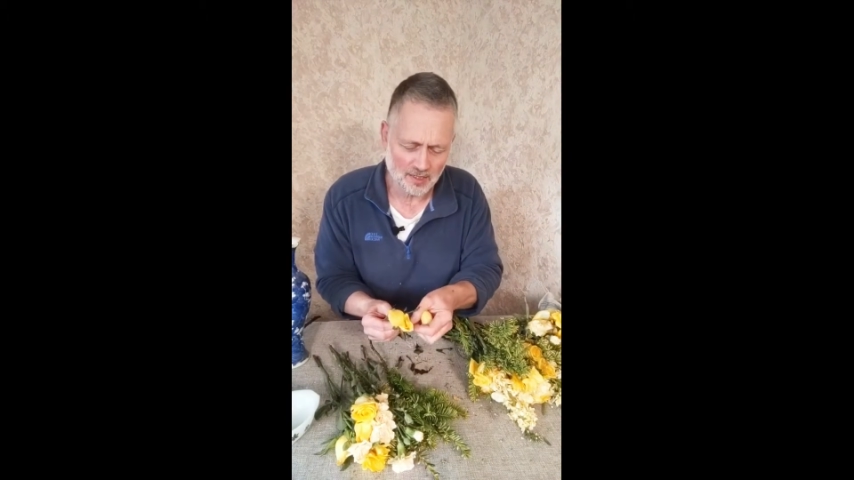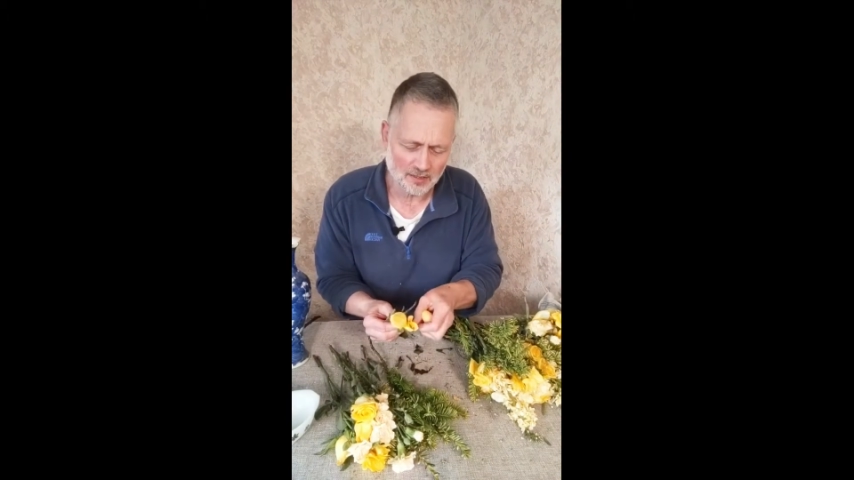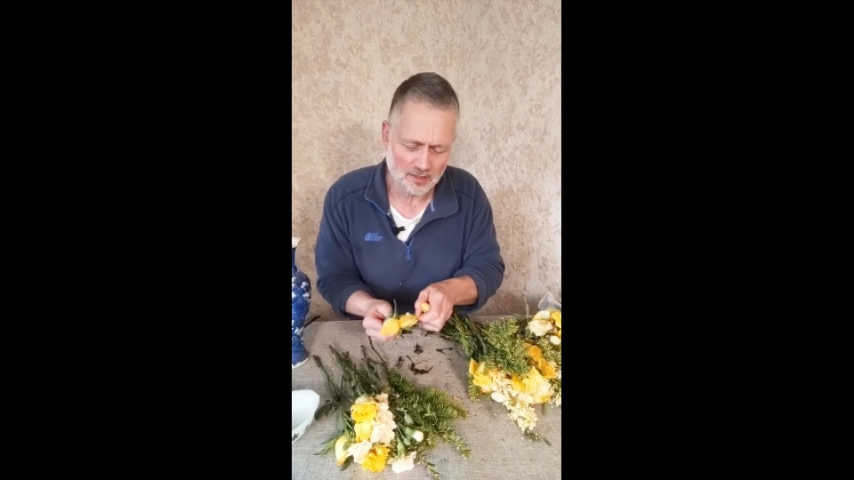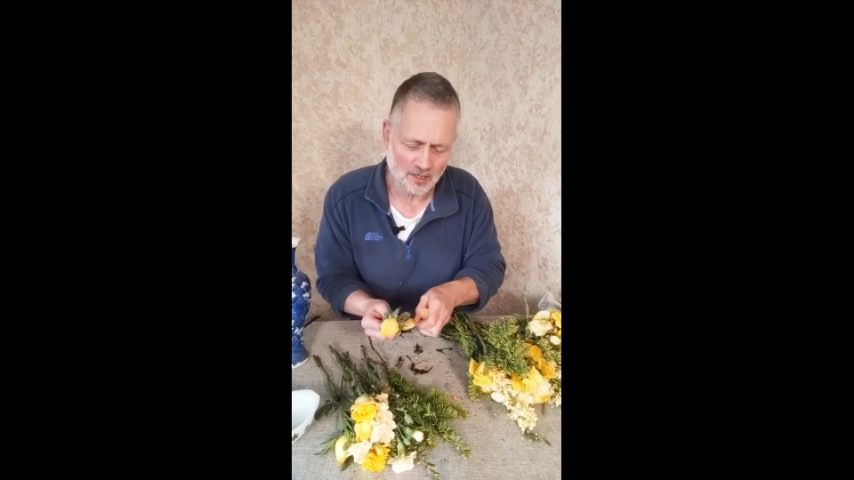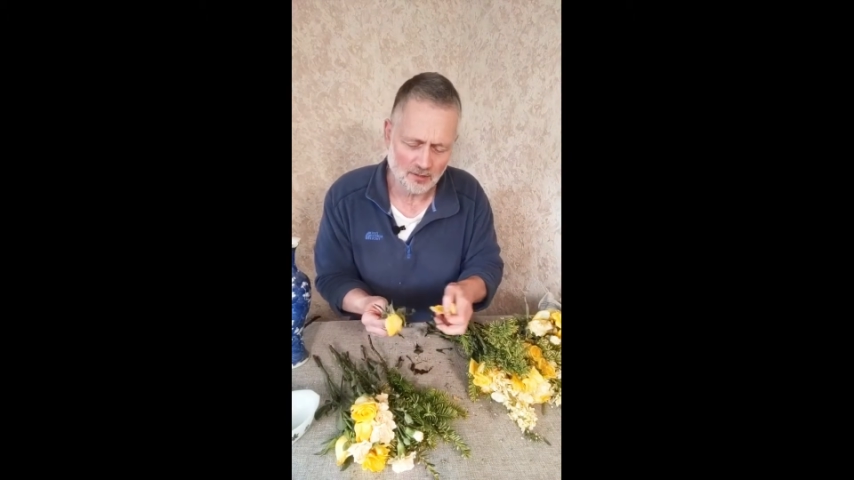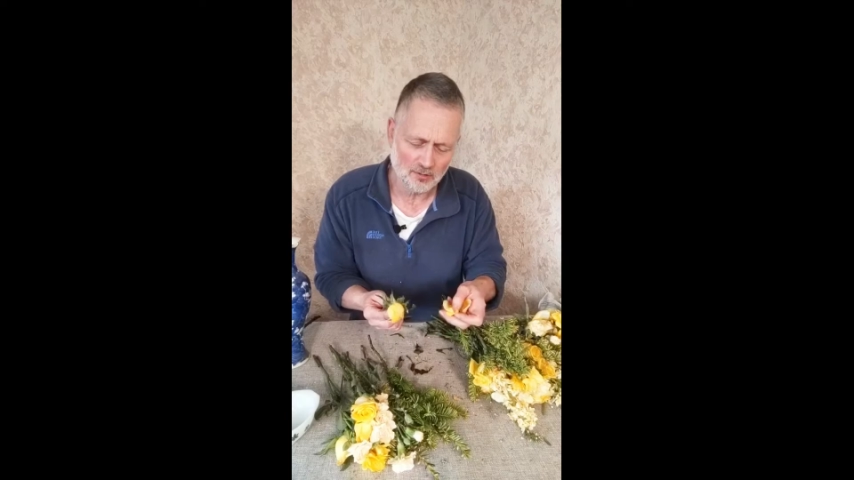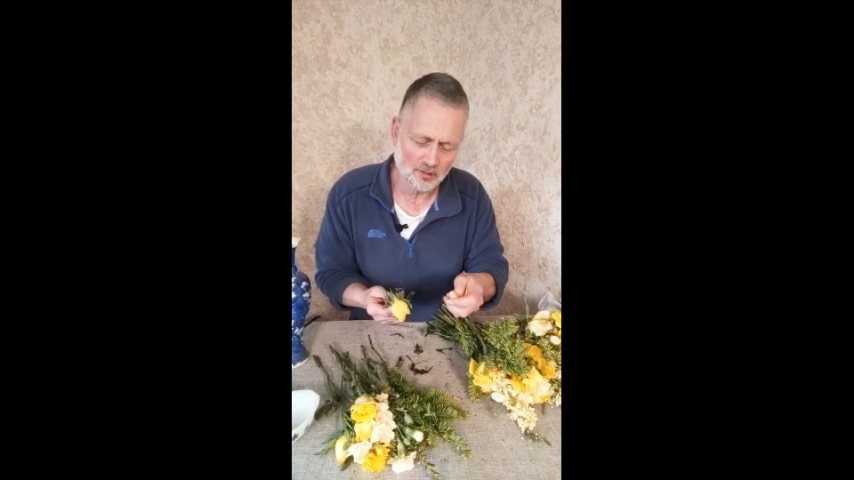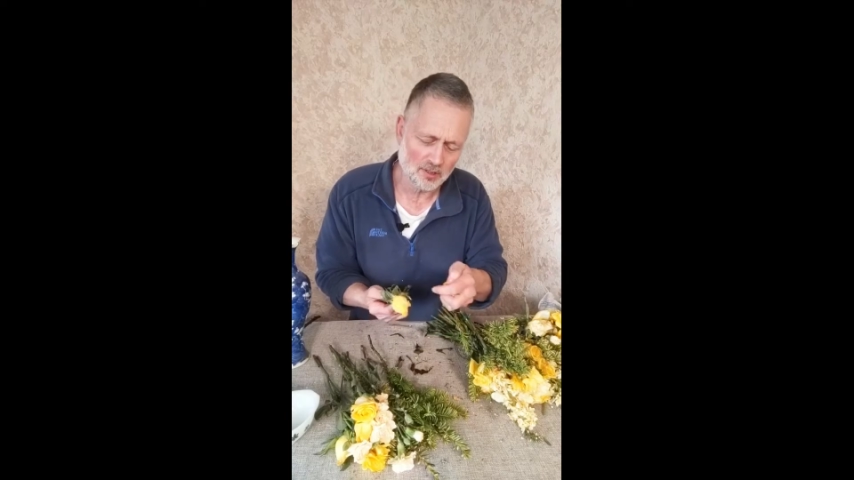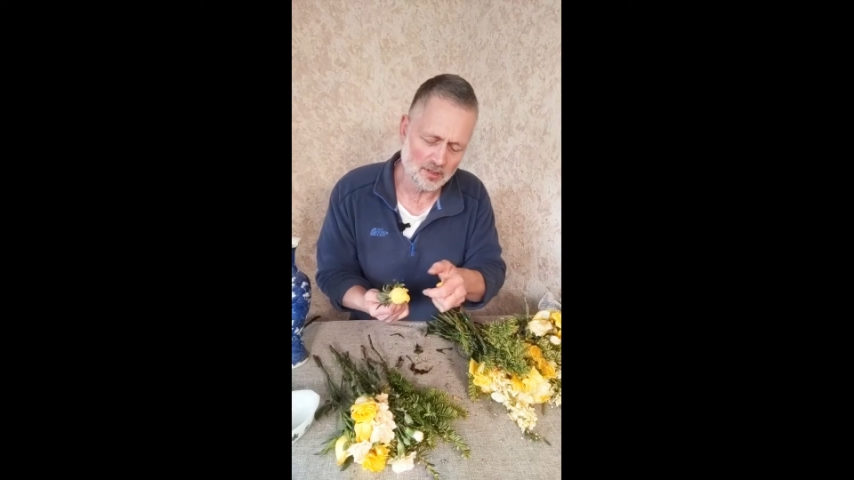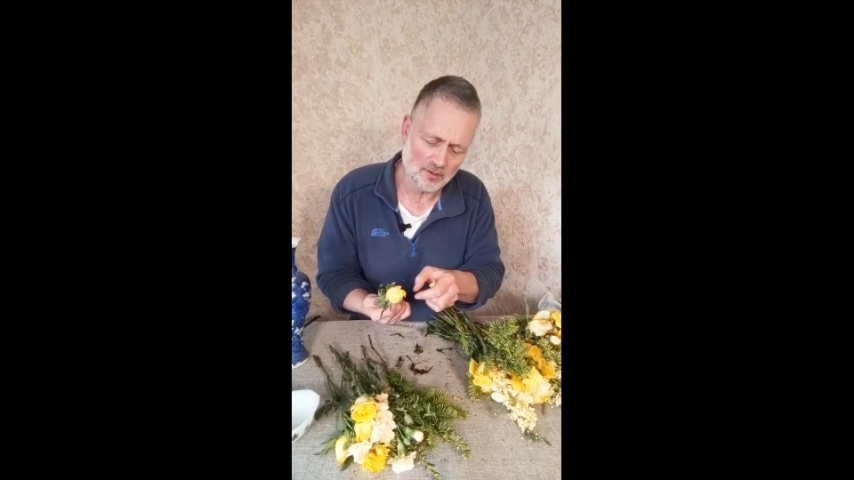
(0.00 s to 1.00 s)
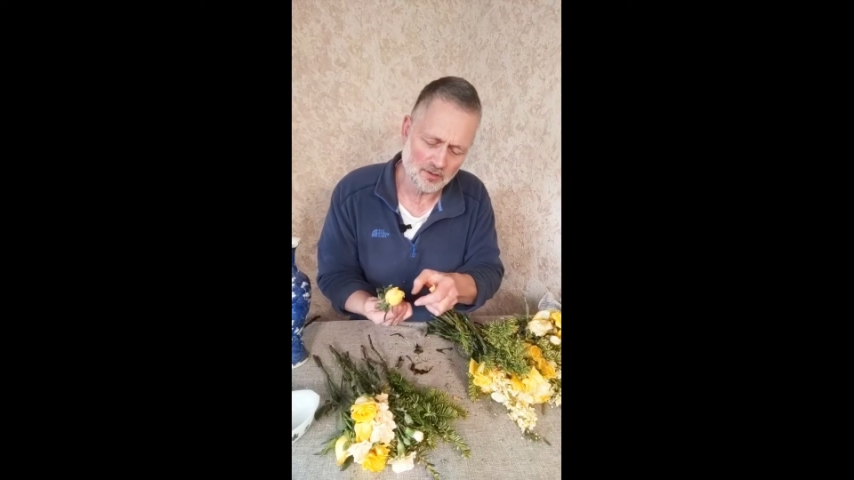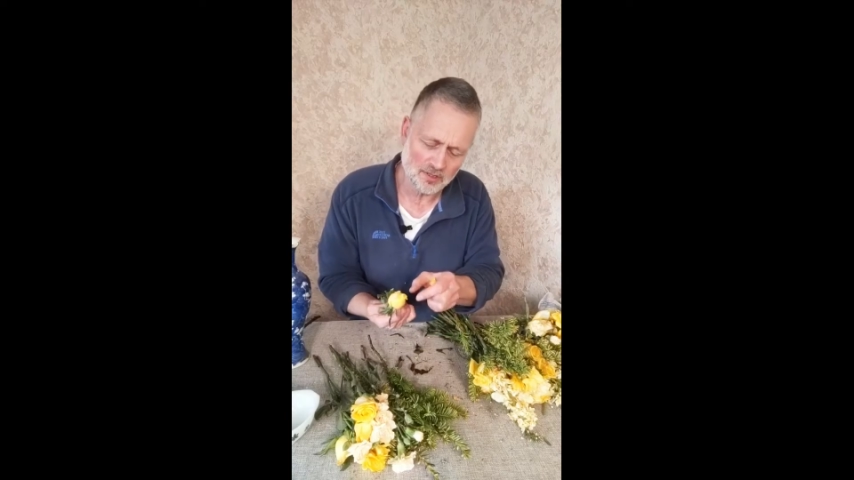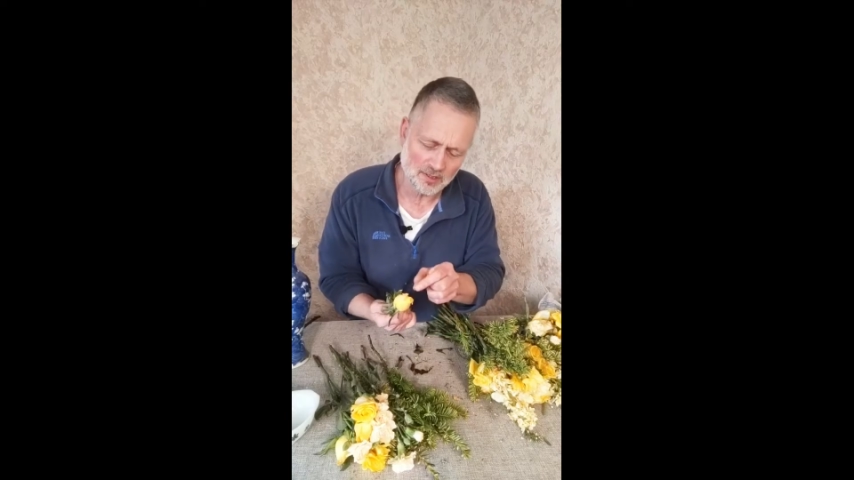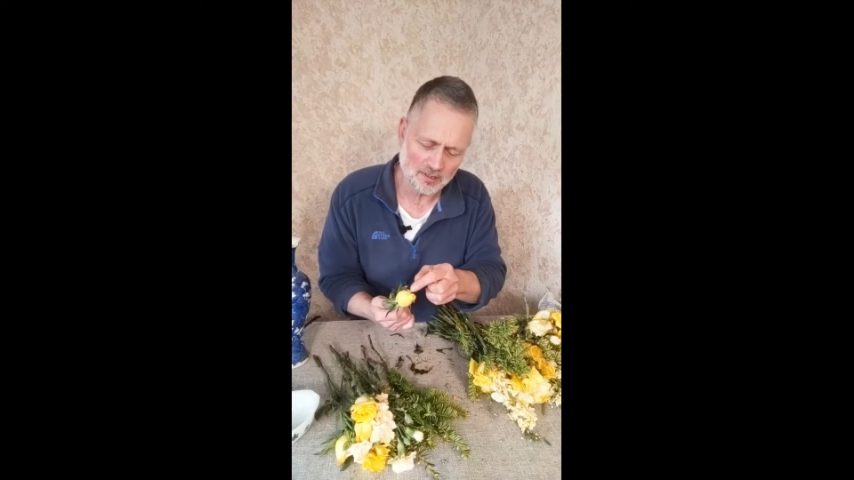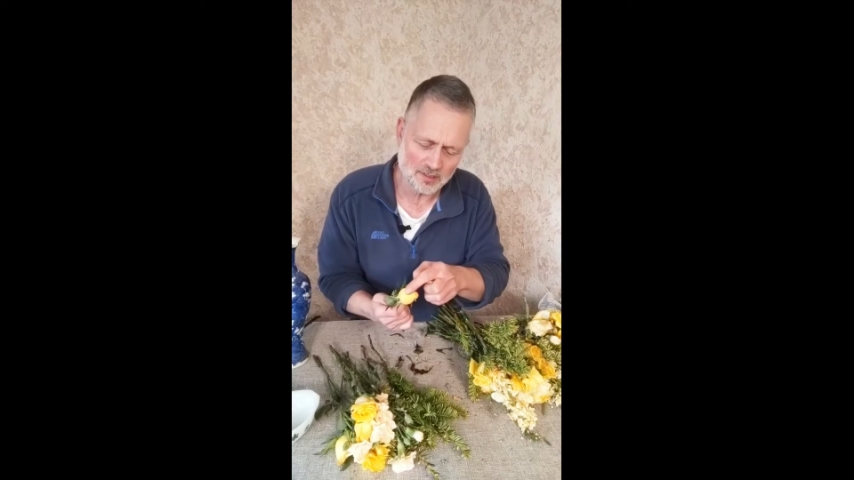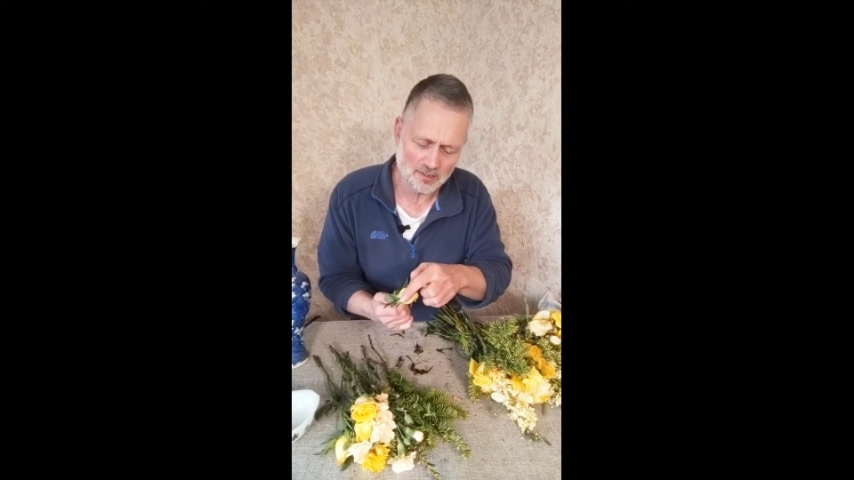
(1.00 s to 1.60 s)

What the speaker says: So, you know, this is,